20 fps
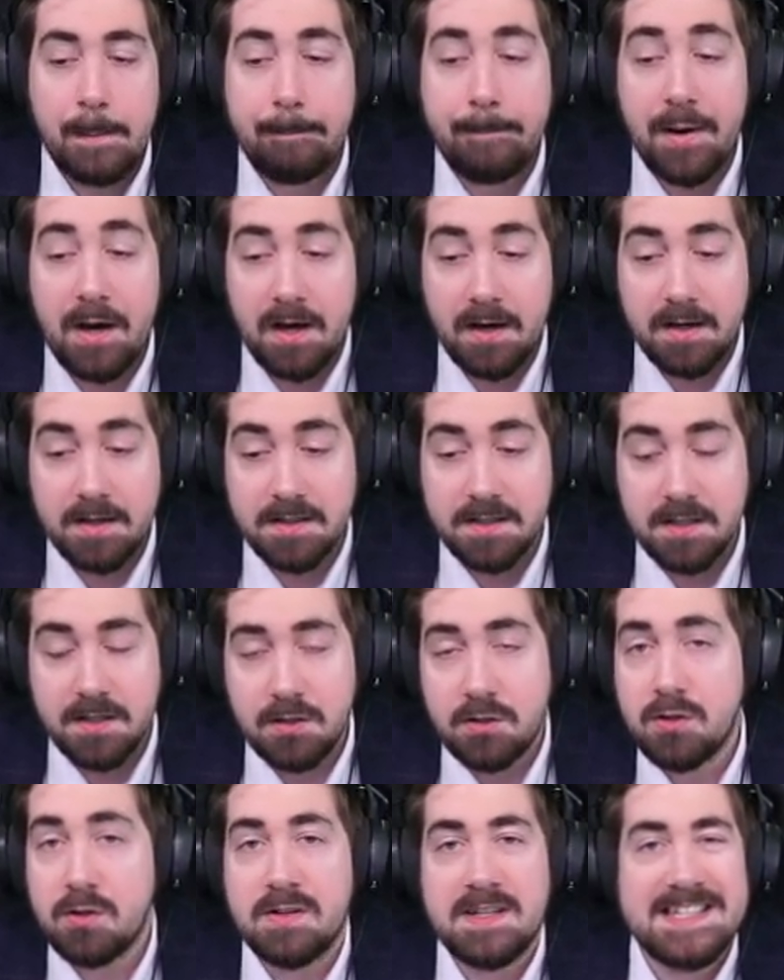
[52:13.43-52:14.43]
But you
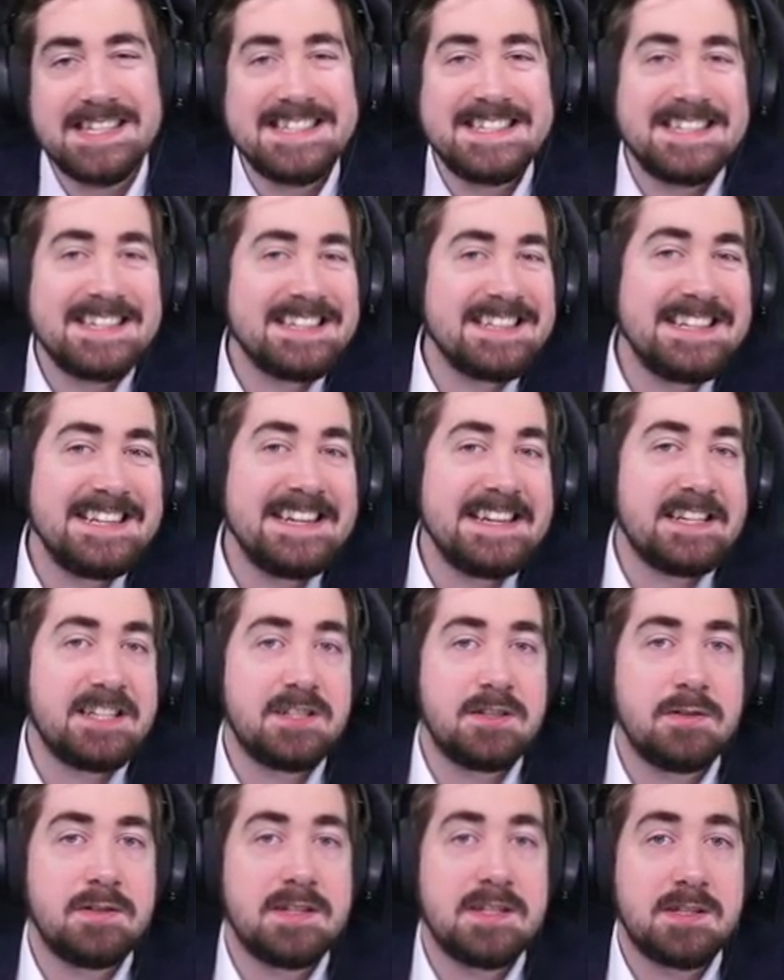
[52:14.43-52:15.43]
don't necessarily need to
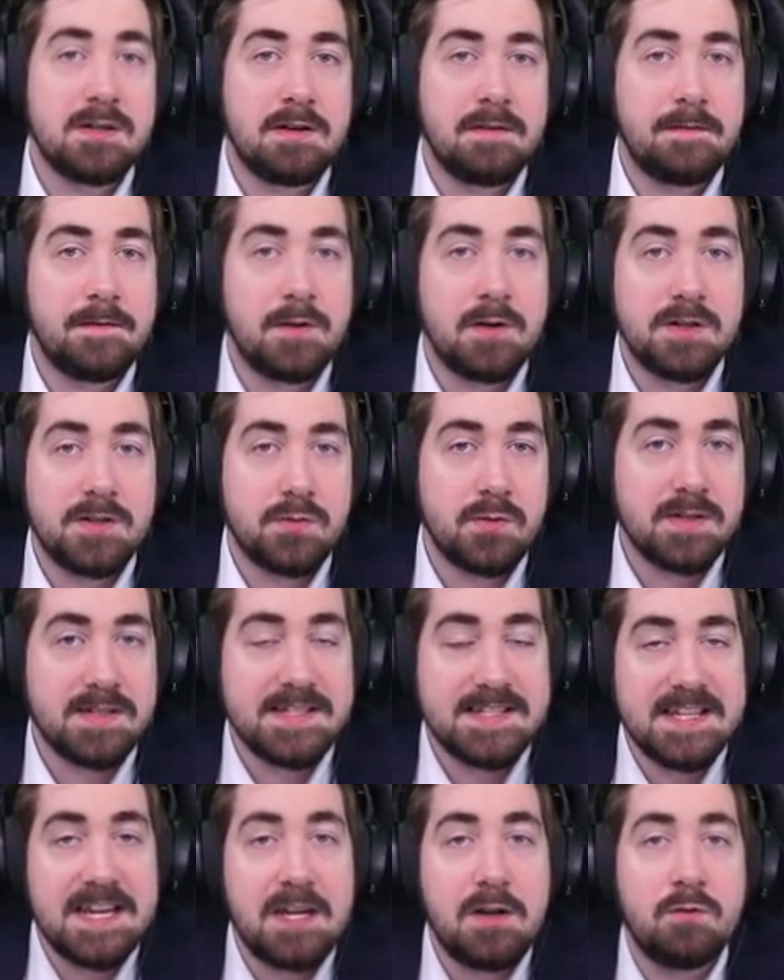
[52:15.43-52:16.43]
do this on a first one.
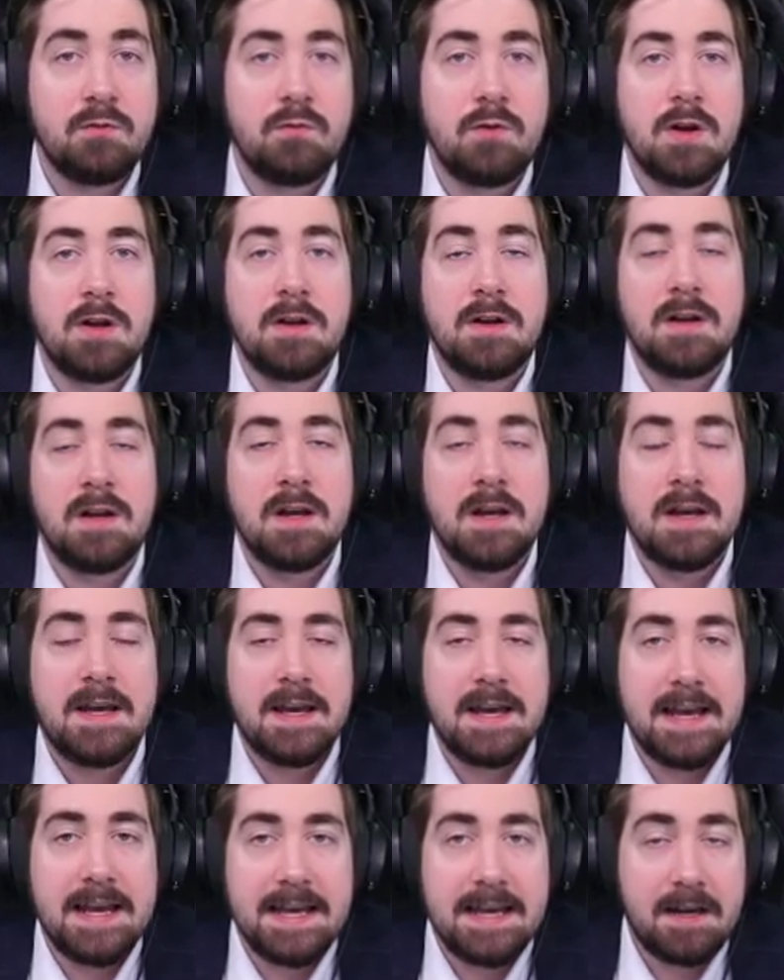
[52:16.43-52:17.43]
Say you run
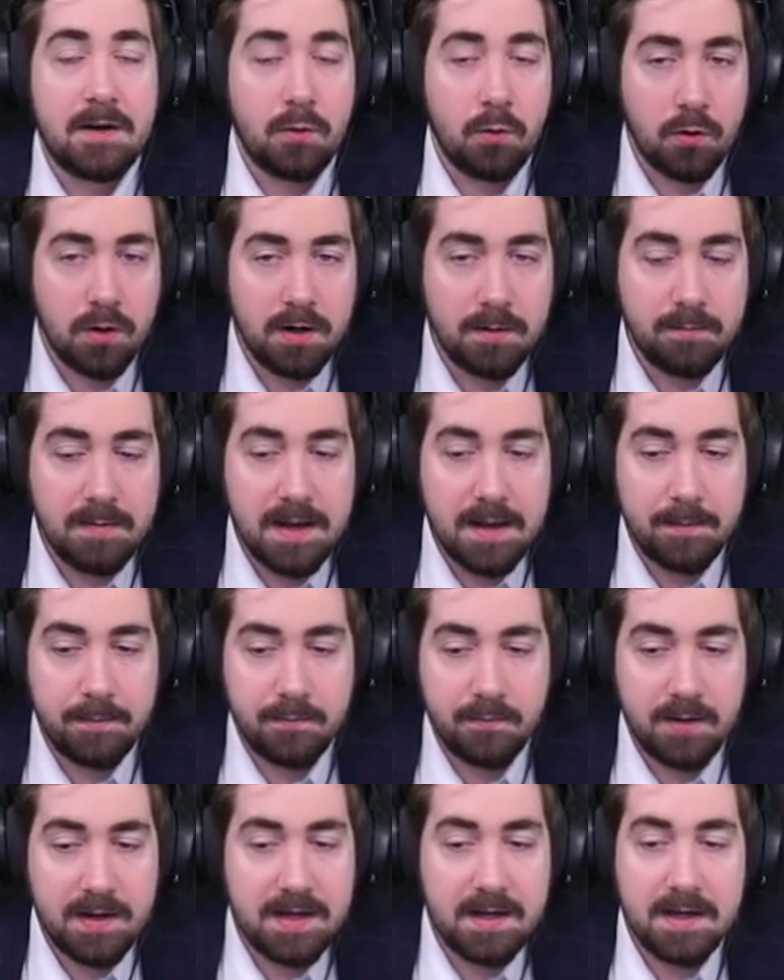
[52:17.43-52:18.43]
a core map,
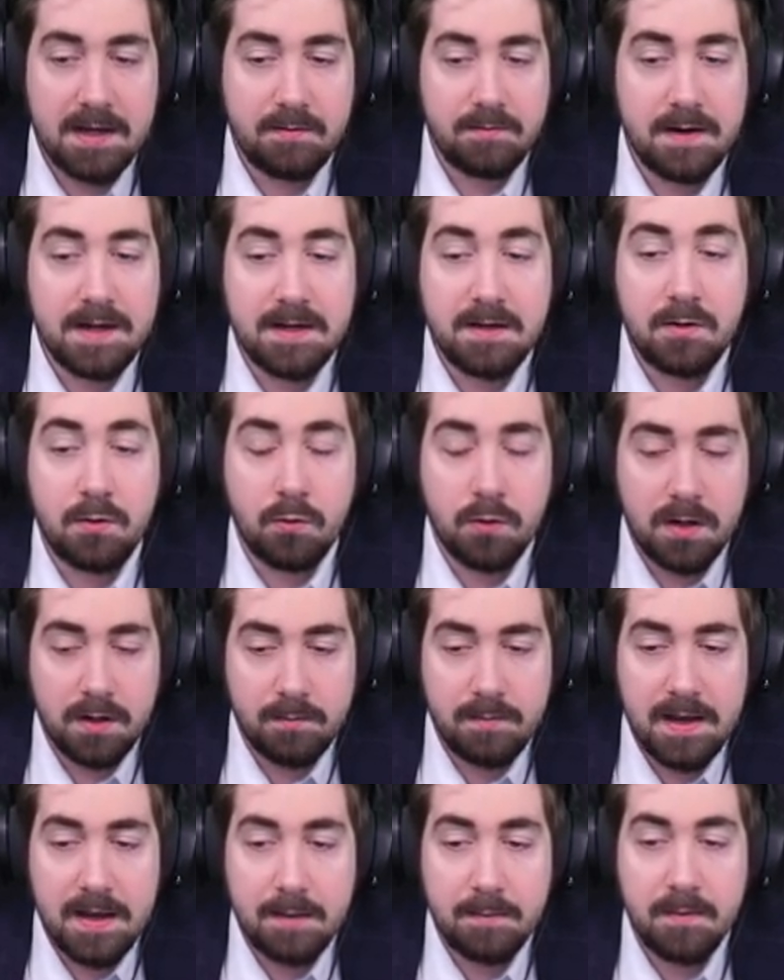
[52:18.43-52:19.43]
right? A red core
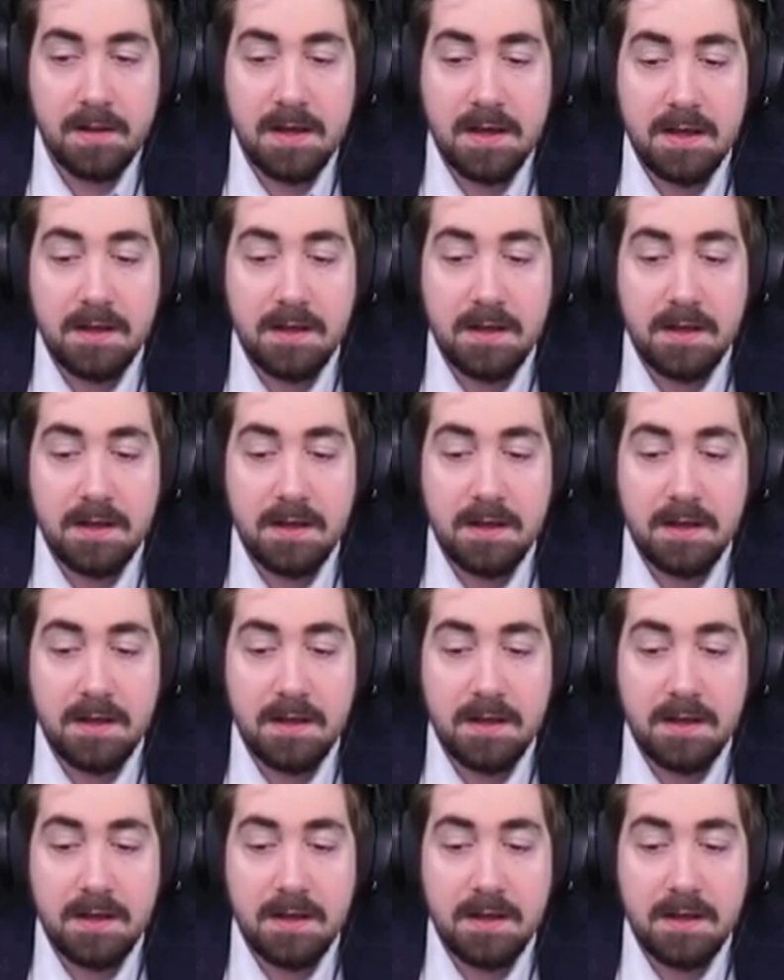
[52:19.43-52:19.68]
map.